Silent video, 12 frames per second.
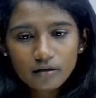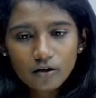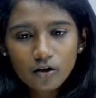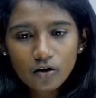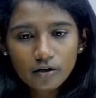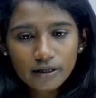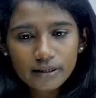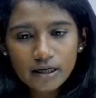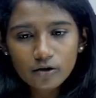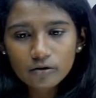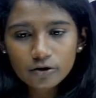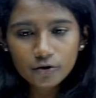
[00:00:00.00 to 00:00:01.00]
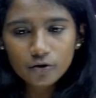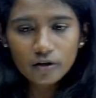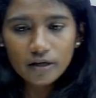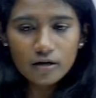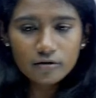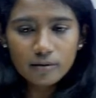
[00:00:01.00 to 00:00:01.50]
Okay, Tarun, so
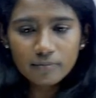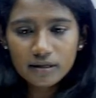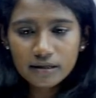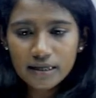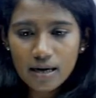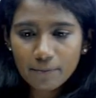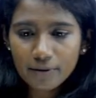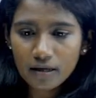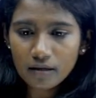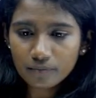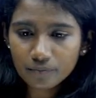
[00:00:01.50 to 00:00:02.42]
no doubts from this chapter?